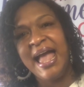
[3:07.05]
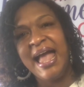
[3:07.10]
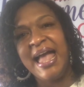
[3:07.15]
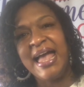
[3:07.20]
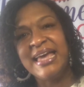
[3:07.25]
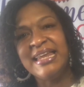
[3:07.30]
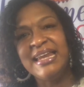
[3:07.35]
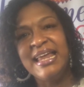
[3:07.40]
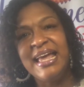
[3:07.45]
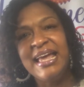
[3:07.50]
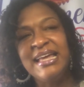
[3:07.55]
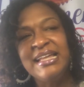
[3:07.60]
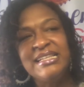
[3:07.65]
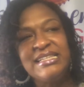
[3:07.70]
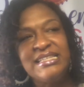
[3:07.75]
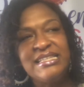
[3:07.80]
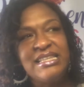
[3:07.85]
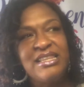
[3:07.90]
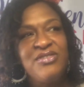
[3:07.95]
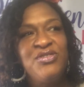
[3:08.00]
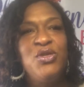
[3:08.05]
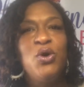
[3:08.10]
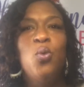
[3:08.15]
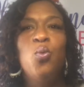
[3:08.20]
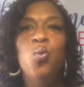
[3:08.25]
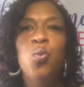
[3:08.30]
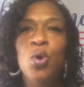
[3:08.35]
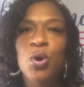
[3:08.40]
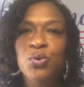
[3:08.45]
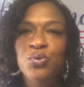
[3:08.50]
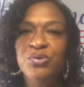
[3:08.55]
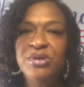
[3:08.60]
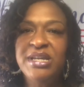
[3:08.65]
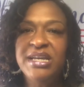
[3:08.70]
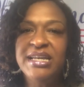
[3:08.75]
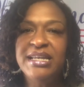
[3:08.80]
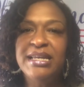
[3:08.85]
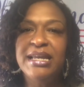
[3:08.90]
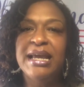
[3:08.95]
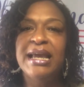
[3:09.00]
And it's the
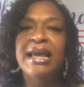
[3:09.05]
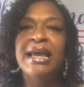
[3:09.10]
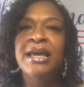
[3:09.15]
wounded